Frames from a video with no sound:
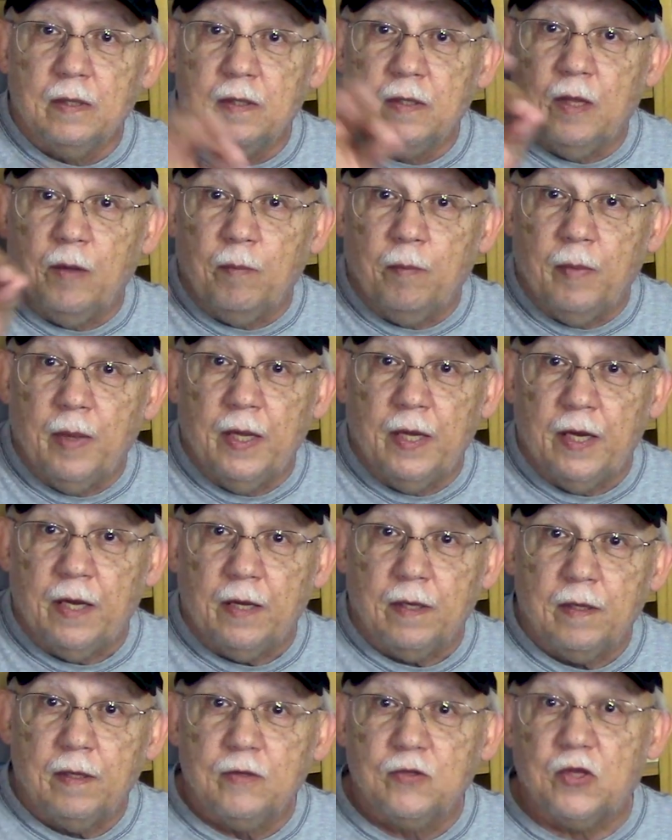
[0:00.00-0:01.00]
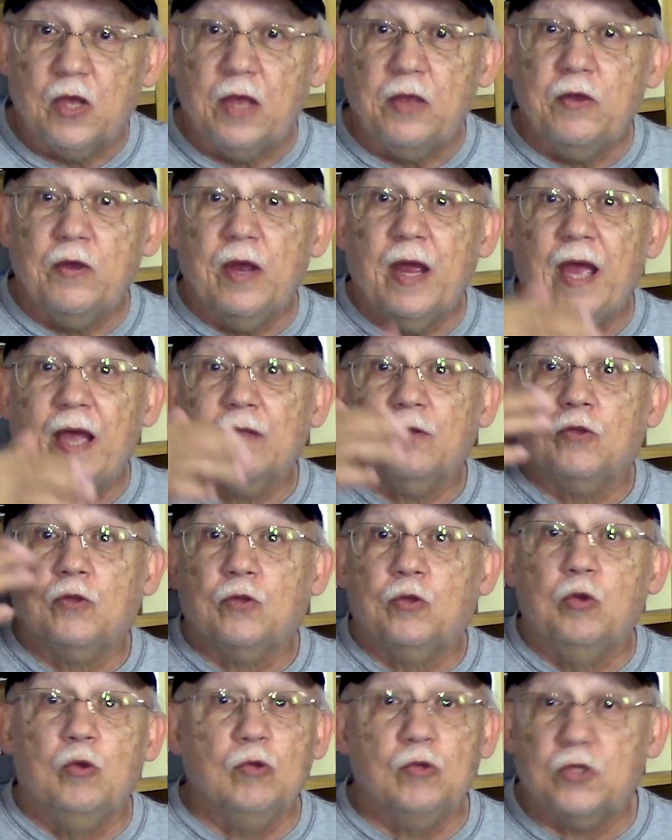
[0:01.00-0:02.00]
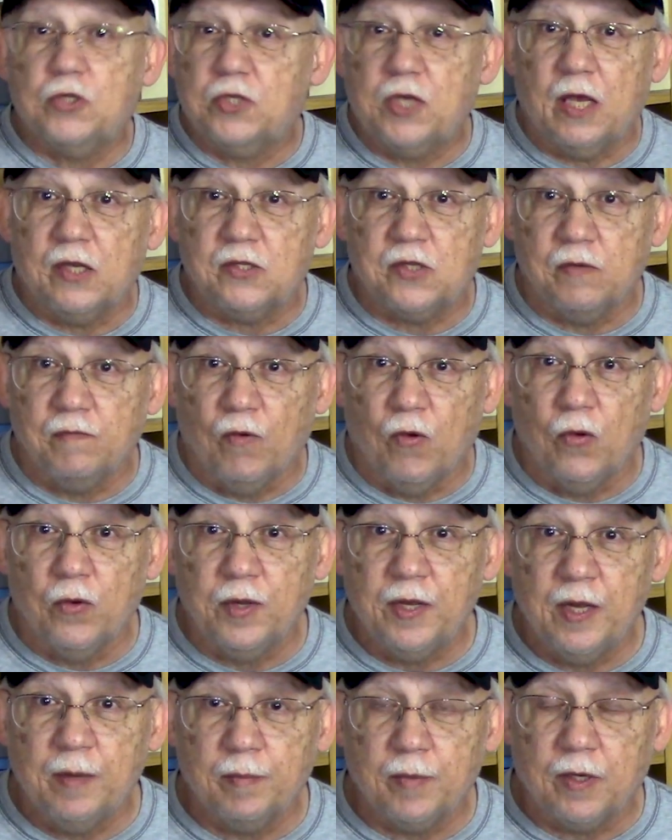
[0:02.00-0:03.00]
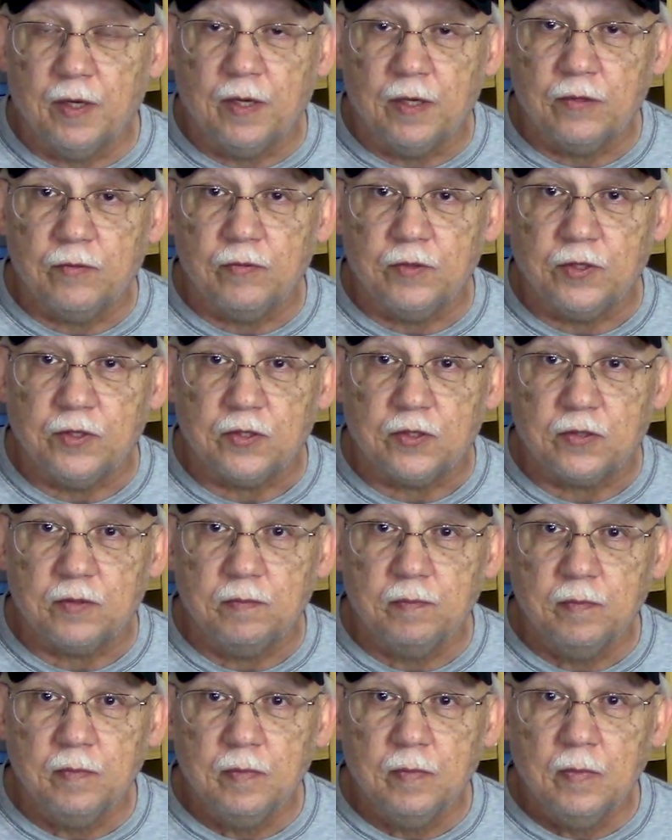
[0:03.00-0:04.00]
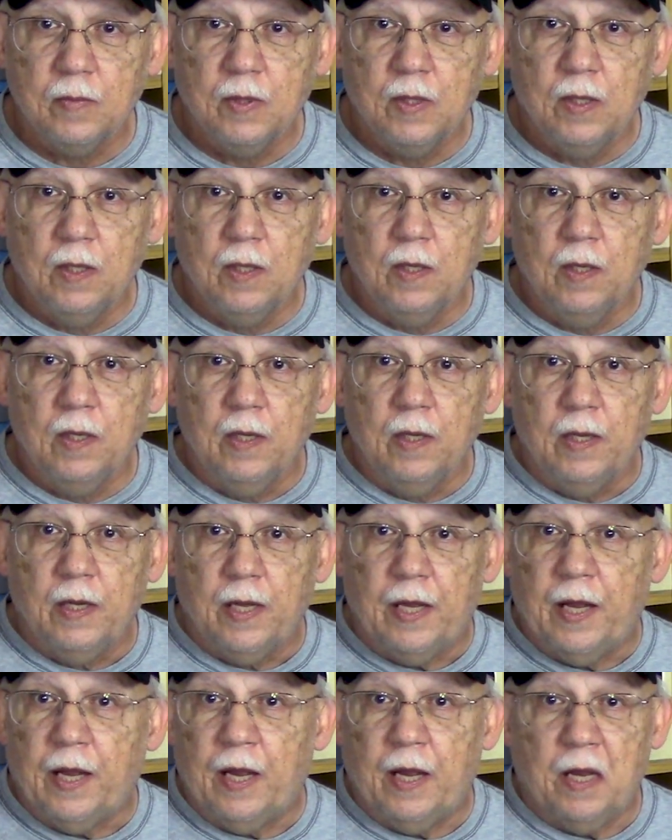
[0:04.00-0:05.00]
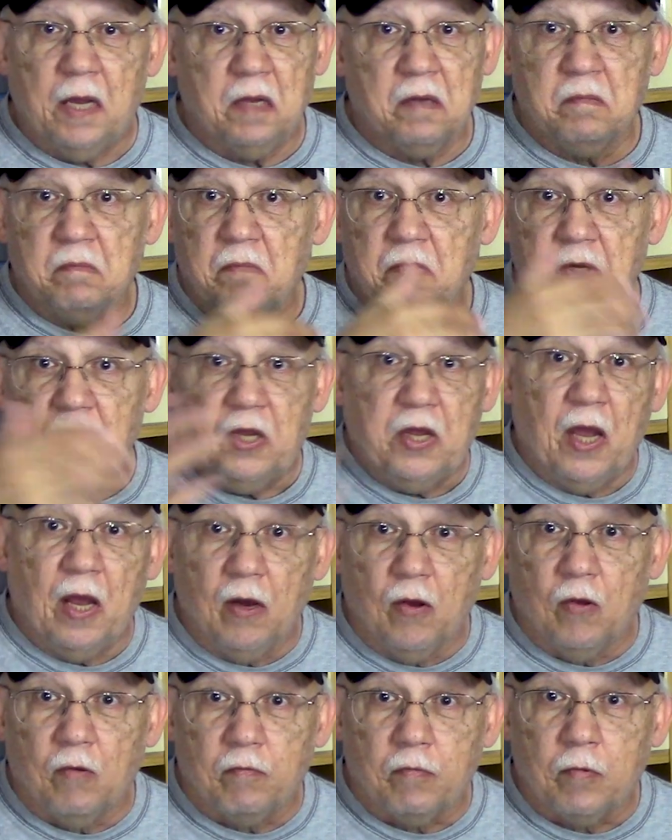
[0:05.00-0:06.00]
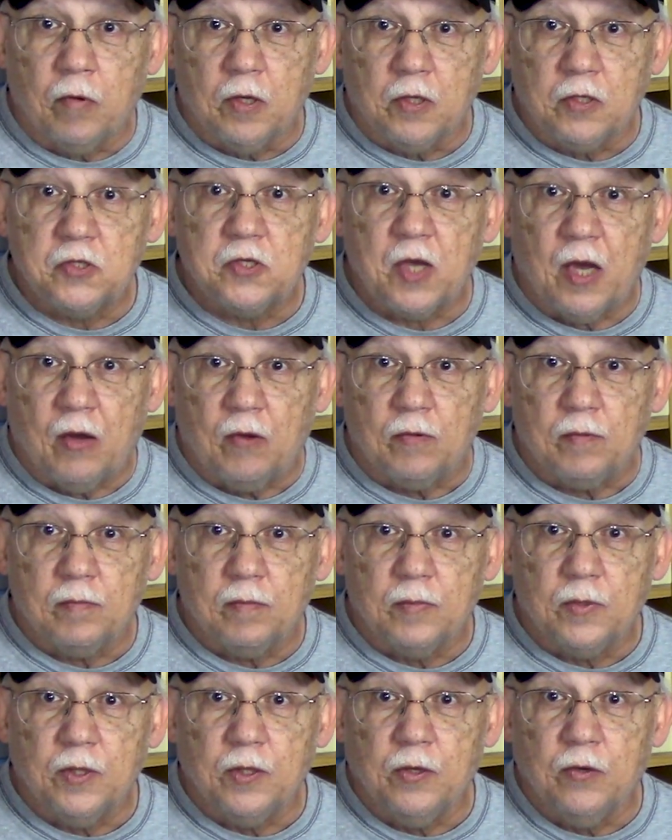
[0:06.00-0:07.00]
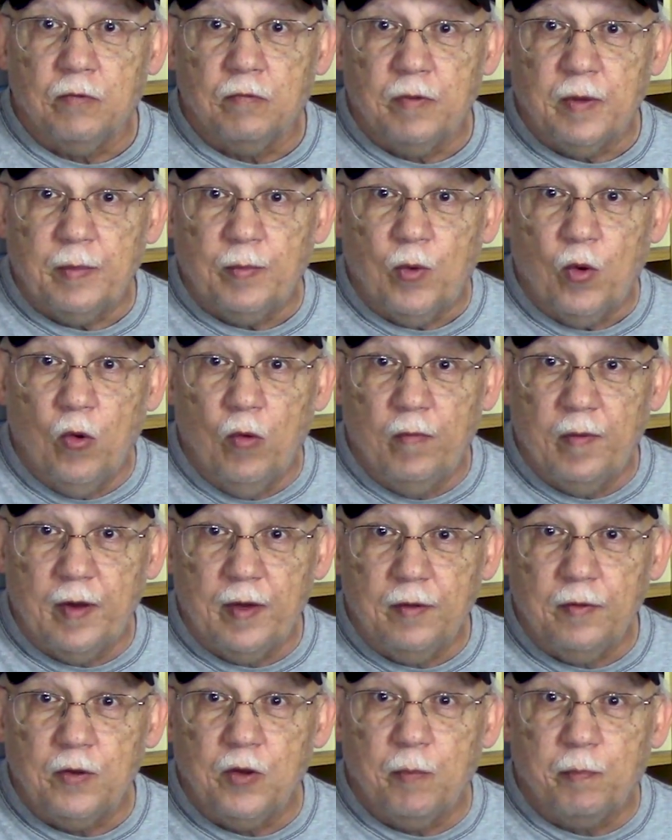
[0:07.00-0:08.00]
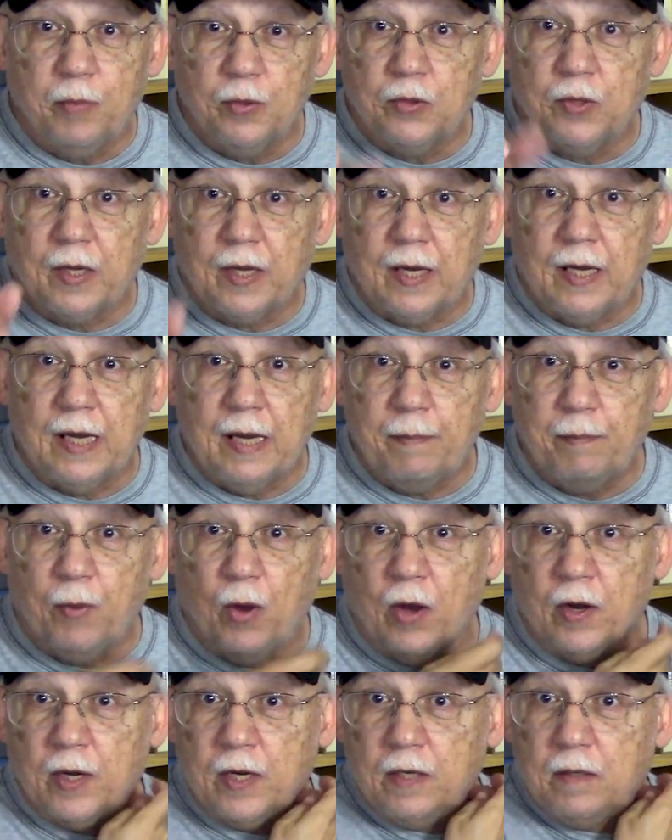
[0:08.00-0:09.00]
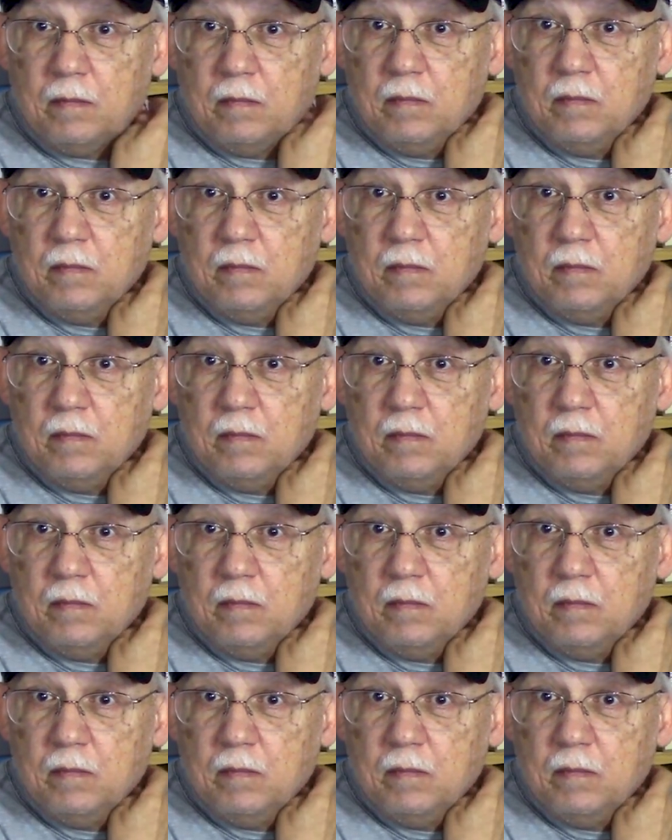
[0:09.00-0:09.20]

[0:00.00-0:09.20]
The minute, say you had two sets of OEM cartridges and yellow runs out. You remove it, you put the clip on it,